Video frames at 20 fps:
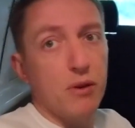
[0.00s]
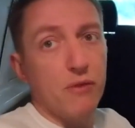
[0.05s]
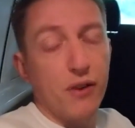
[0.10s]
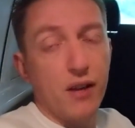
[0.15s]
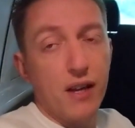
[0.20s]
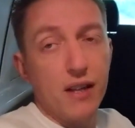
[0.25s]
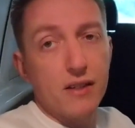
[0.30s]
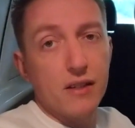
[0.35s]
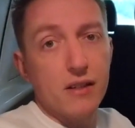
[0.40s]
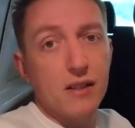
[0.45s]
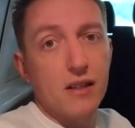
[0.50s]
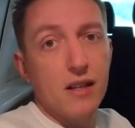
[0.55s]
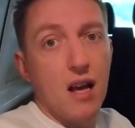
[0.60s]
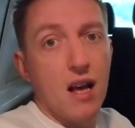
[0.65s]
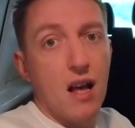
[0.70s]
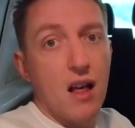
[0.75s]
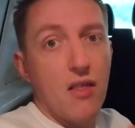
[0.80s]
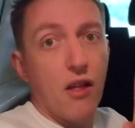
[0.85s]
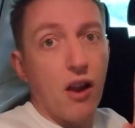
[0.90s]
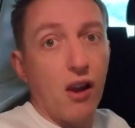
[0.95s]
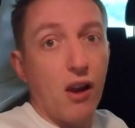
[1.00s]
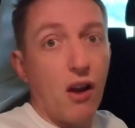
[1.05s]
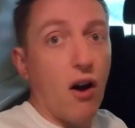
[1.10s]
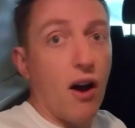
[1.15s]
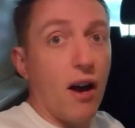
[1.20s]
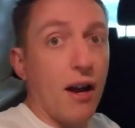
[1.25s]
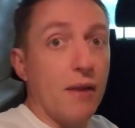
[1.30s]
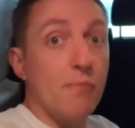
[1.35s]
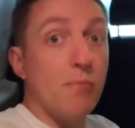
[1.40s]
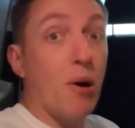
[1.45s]
have hidden the
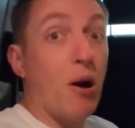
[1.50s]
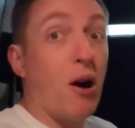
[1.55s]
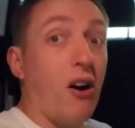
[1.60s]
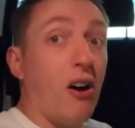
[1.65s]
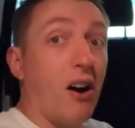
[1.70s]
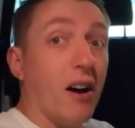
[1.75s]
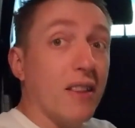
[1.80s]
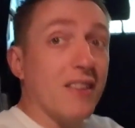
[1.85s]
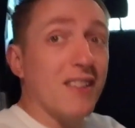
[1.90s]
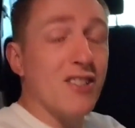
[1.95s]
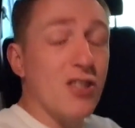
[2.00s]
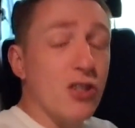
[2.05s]
line behind the